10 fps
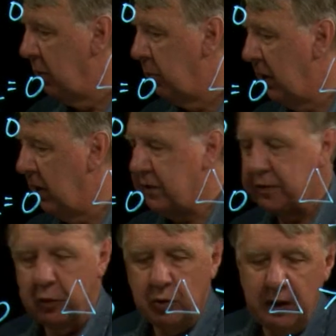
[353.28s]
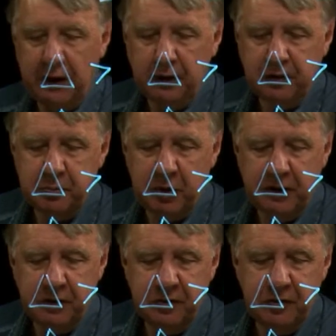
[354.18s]
plus 4x
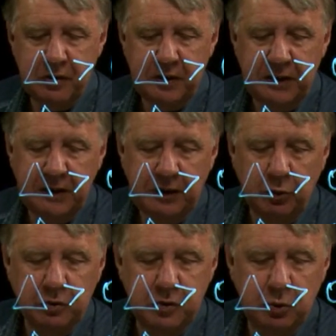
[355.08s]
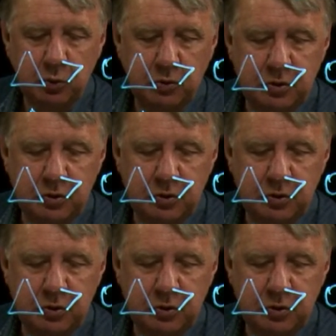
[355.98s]
minus 3 equals zero.